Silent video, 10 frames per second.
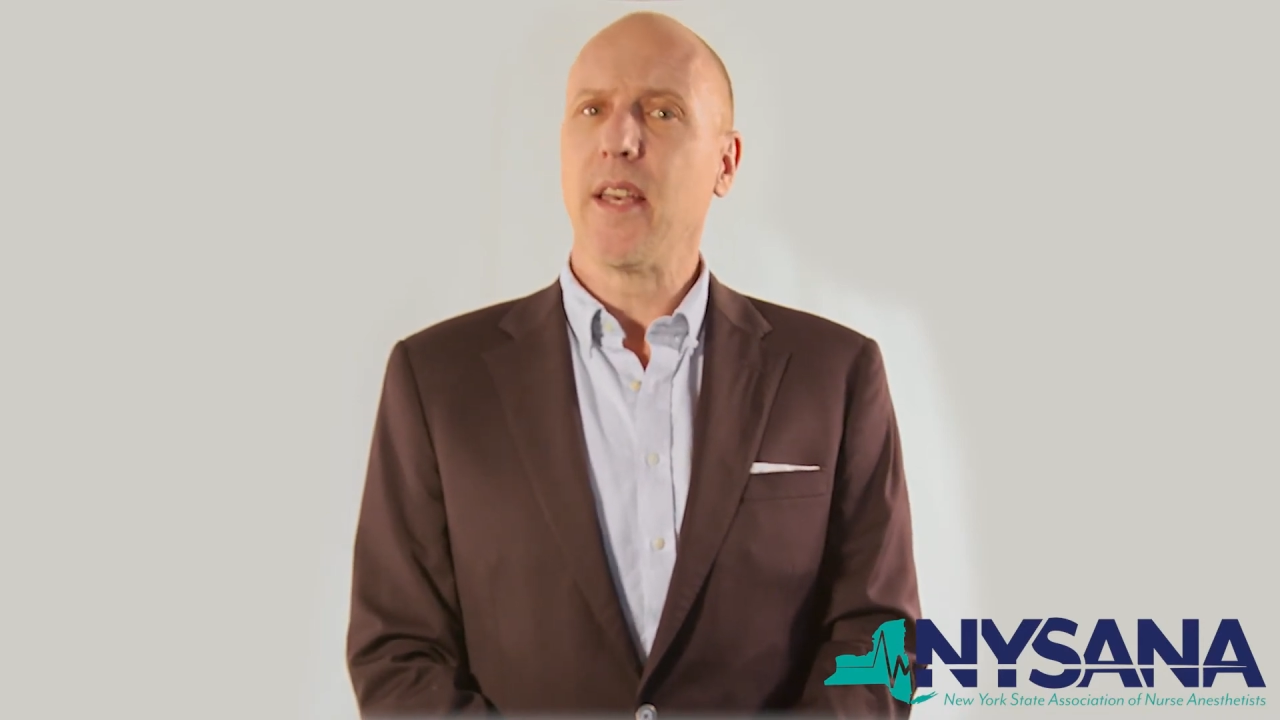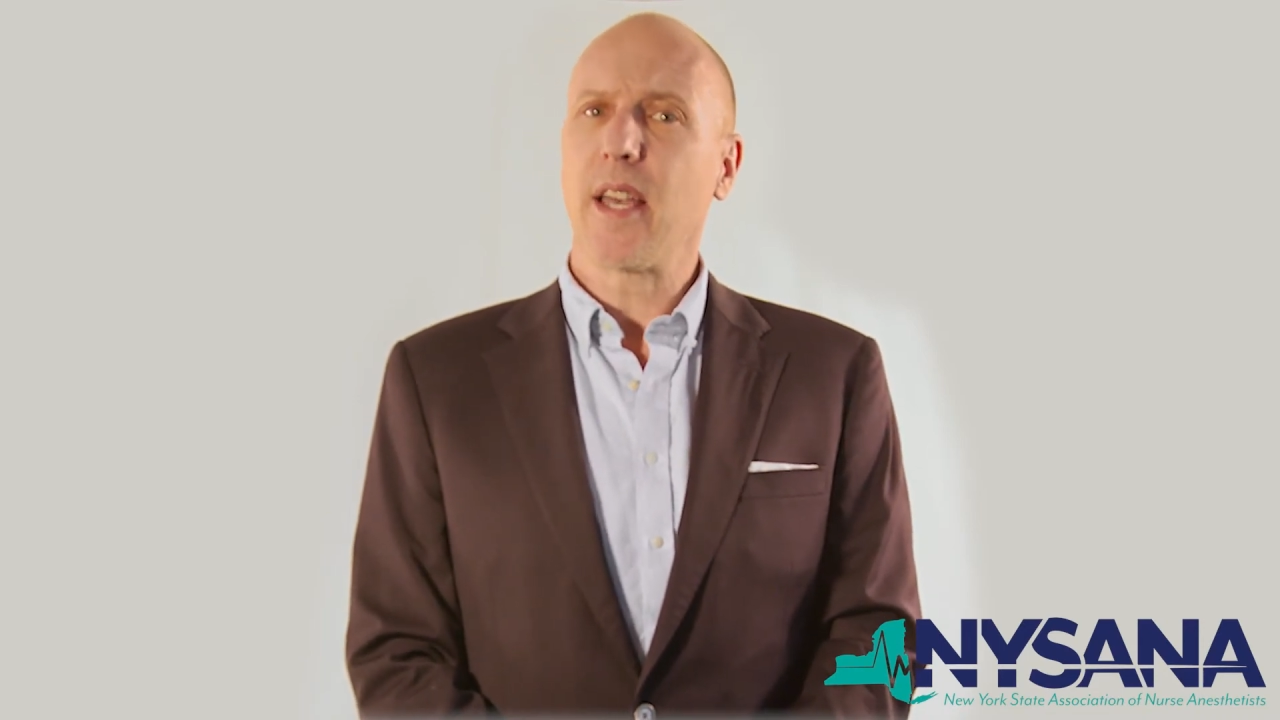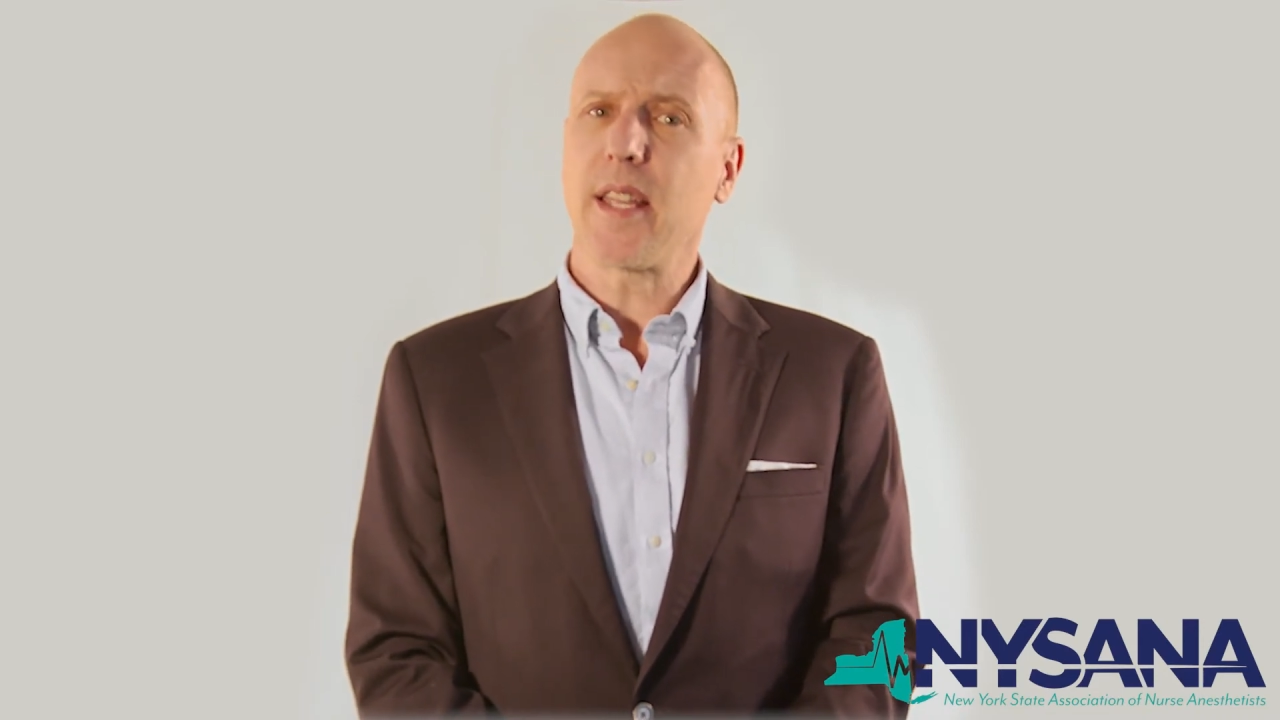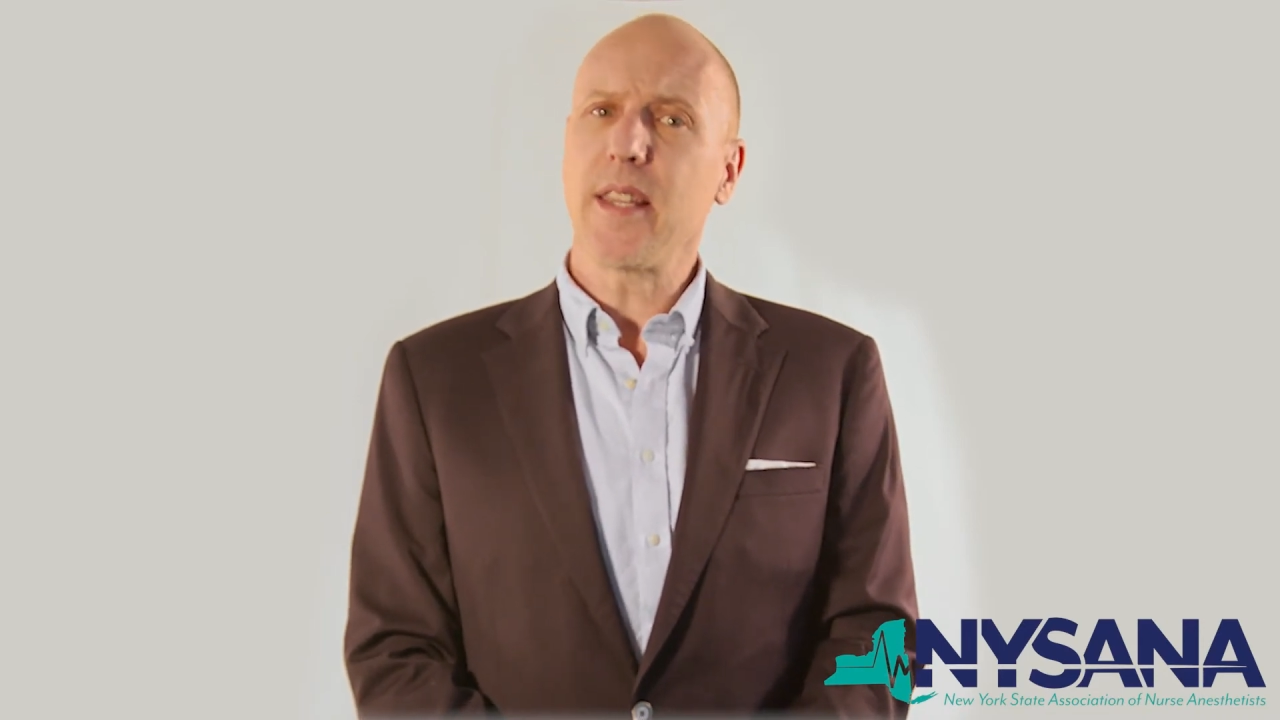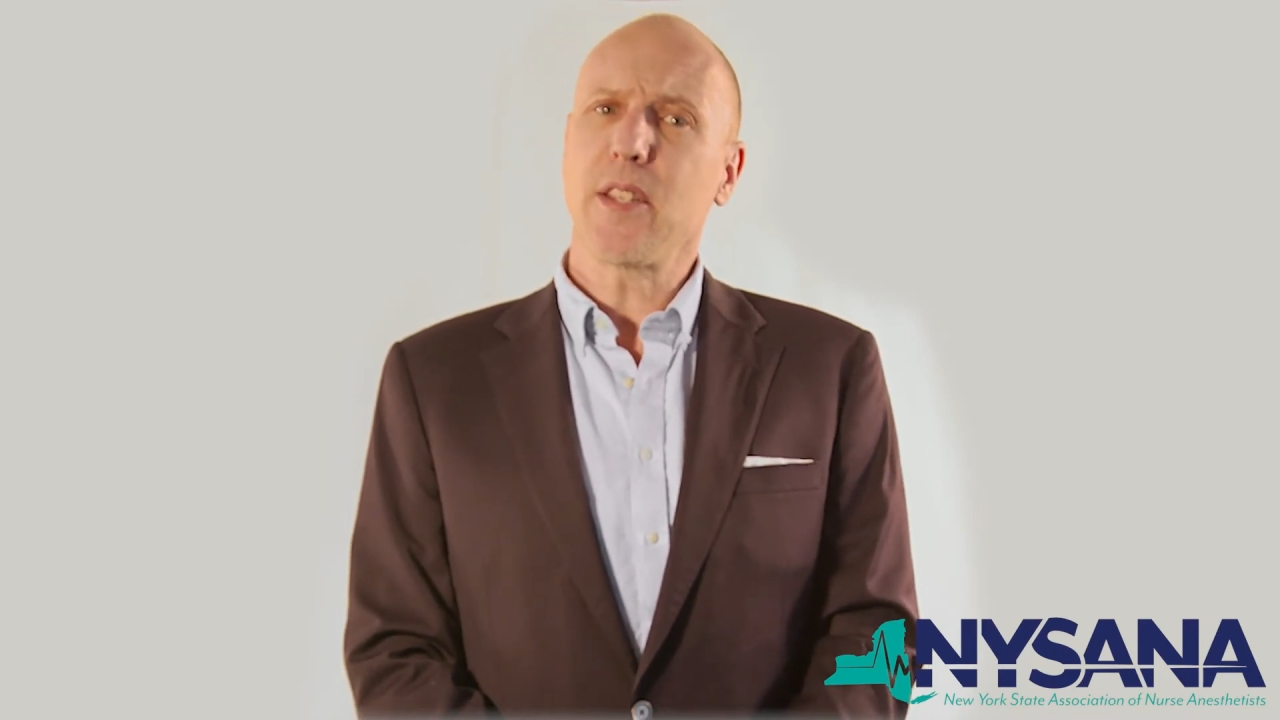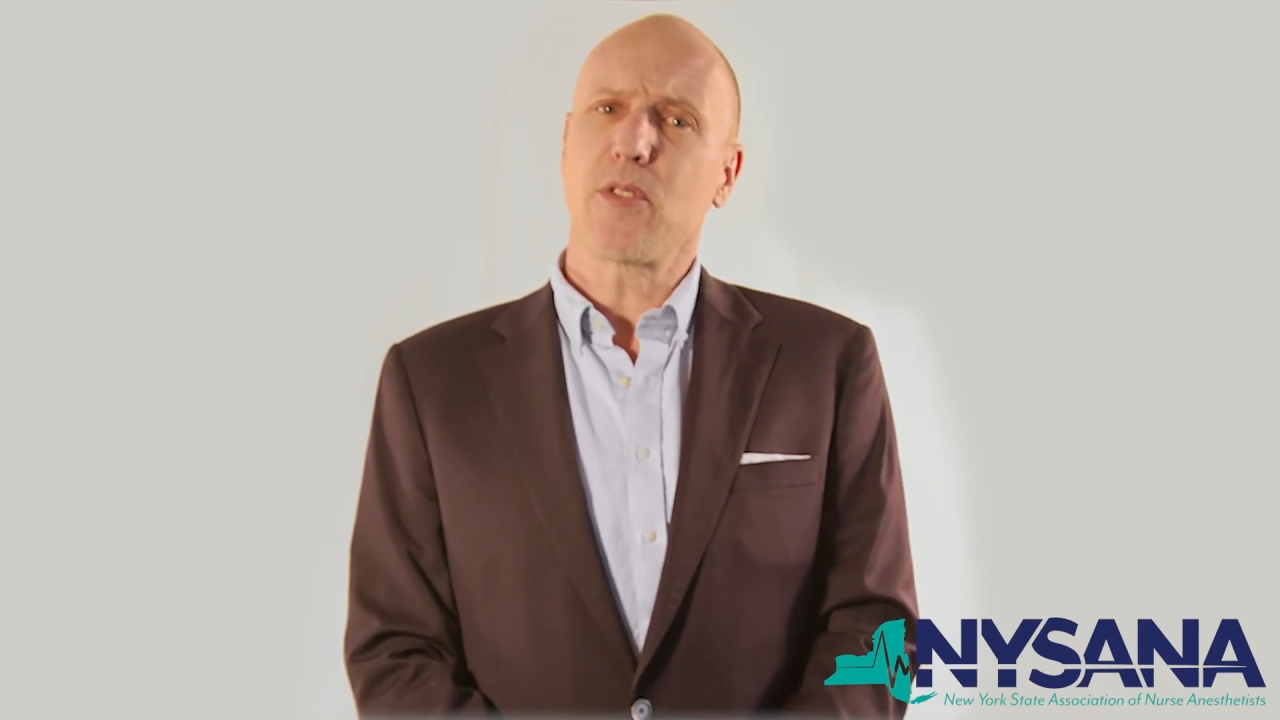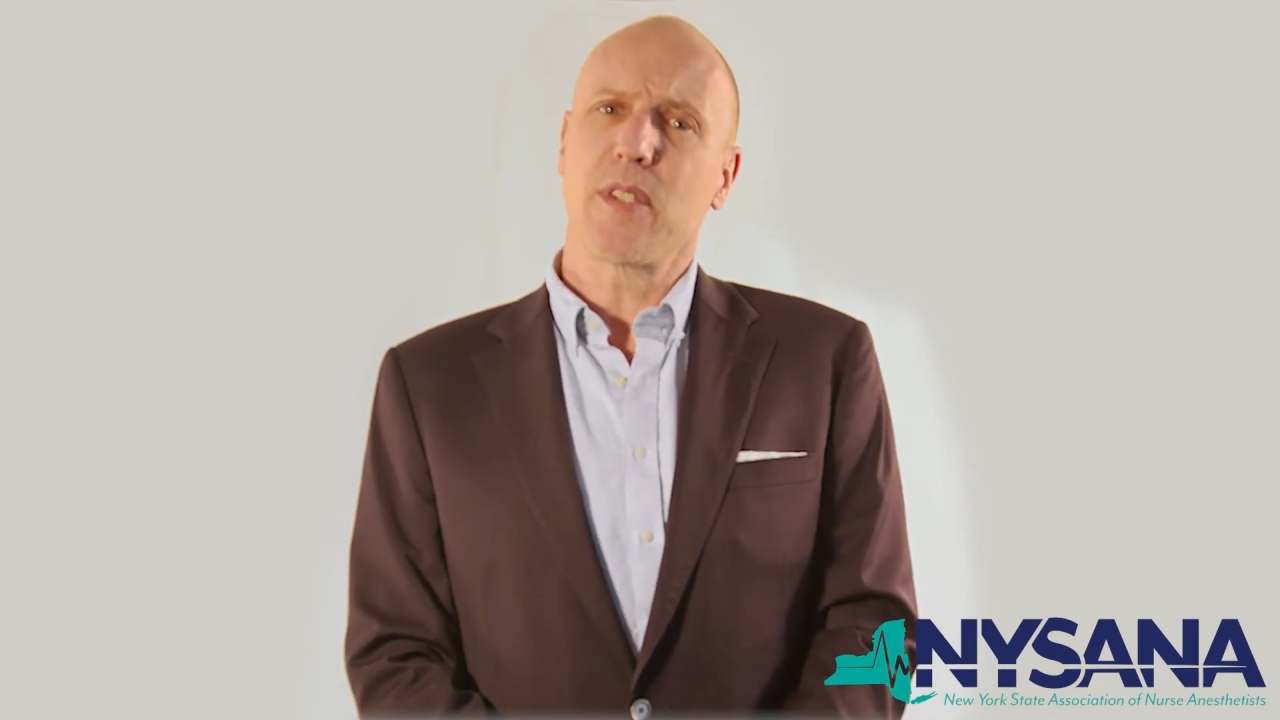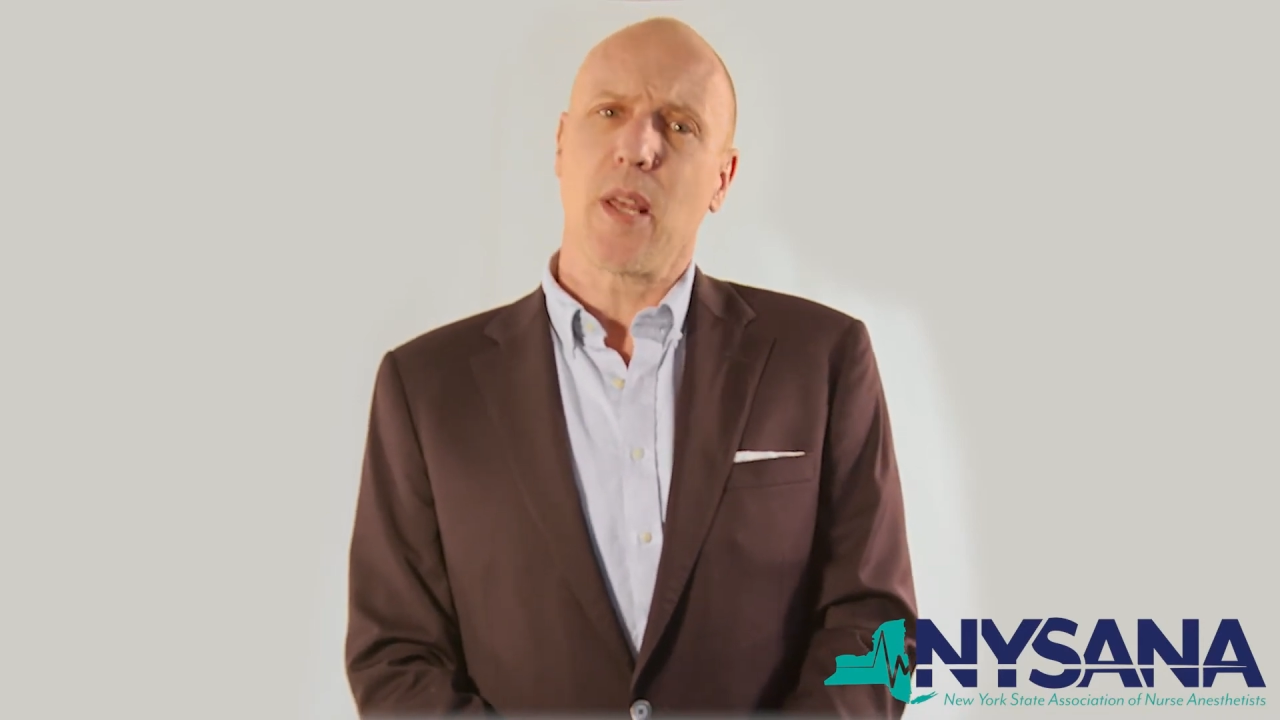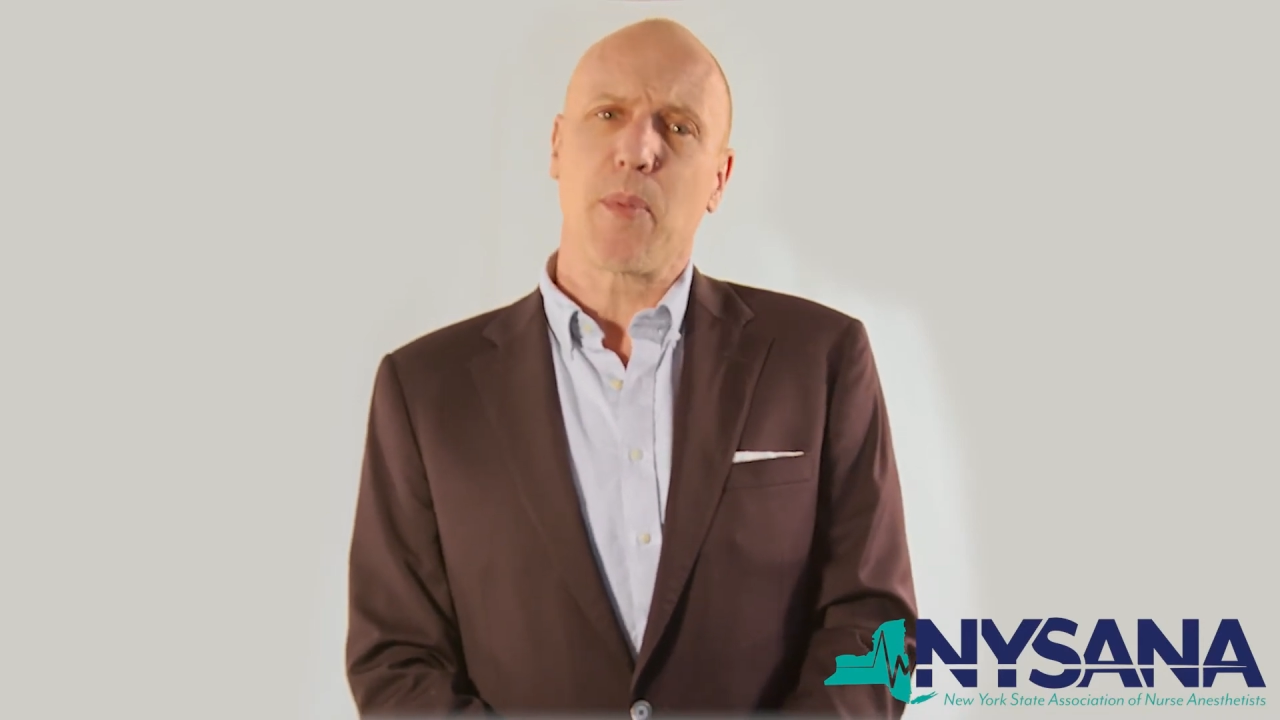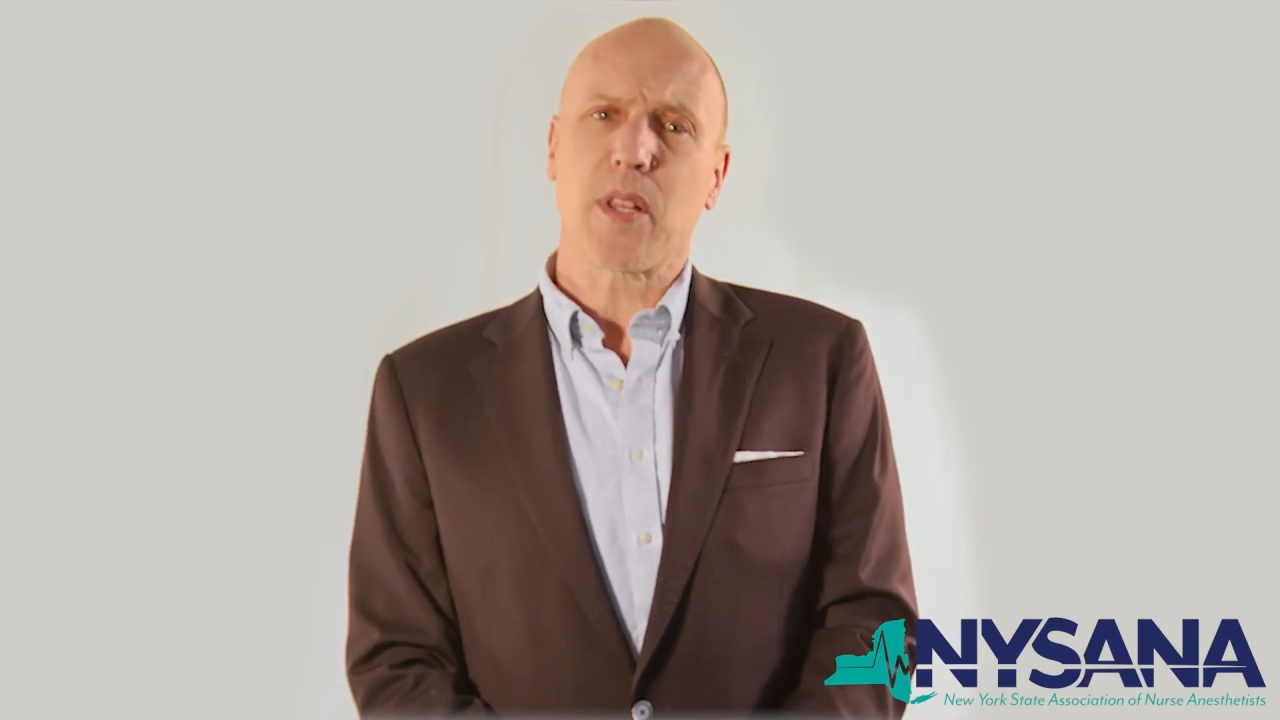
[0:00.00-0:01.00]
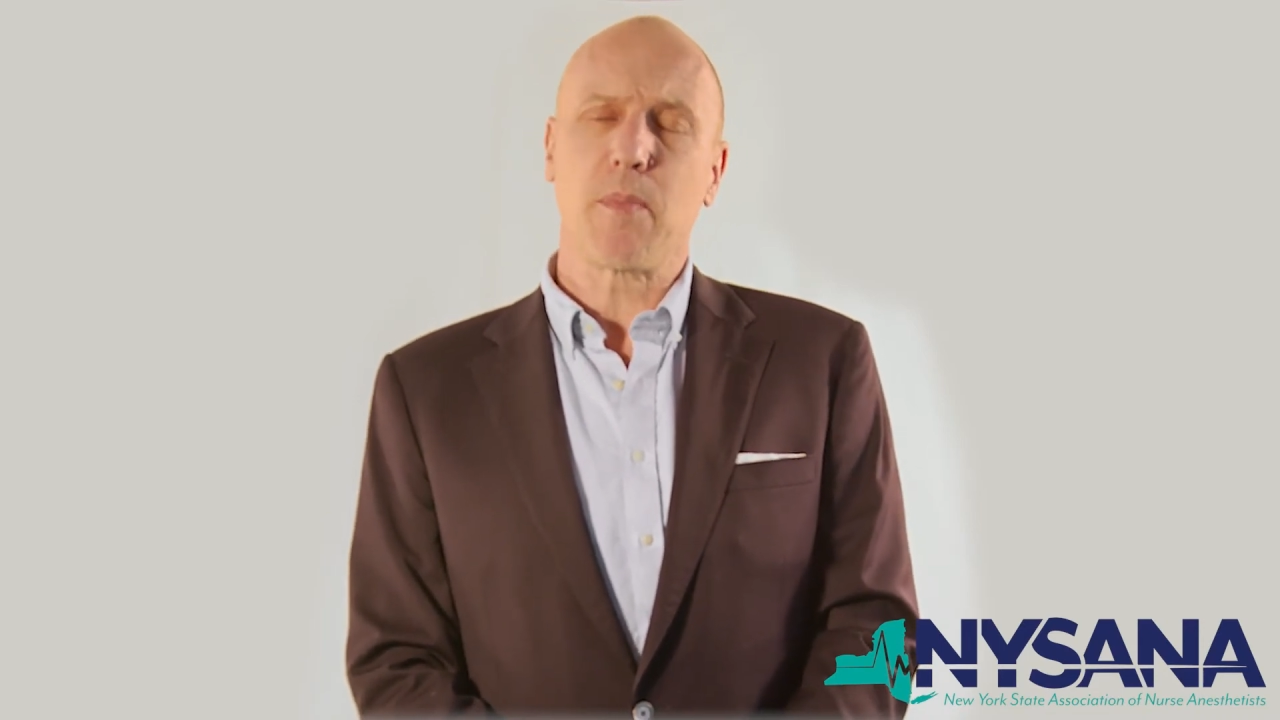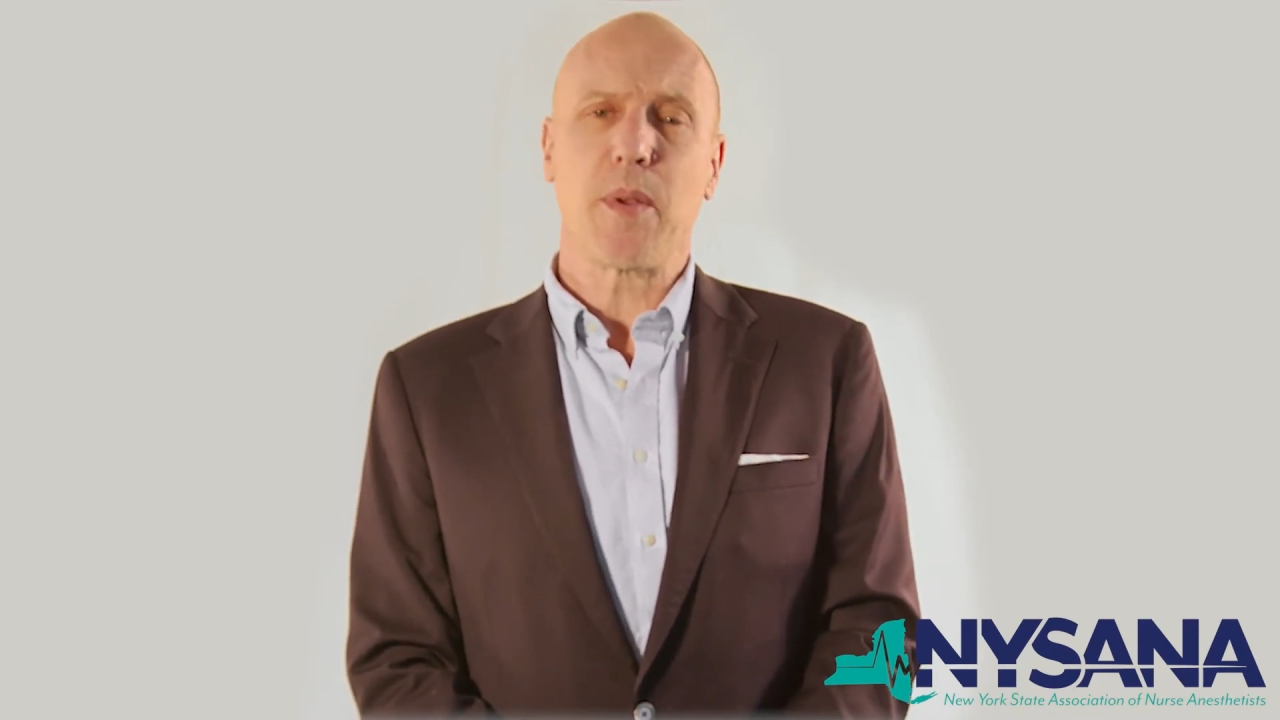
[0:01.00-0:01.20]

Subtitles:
Again, these are typically